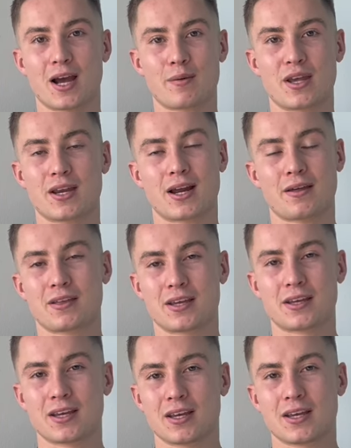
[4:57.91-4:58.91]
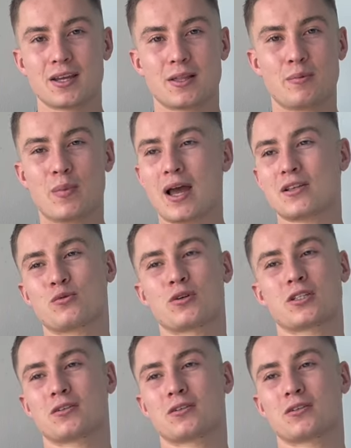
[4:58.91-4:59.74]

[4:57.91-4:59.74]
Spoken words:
I mean, I think the maths works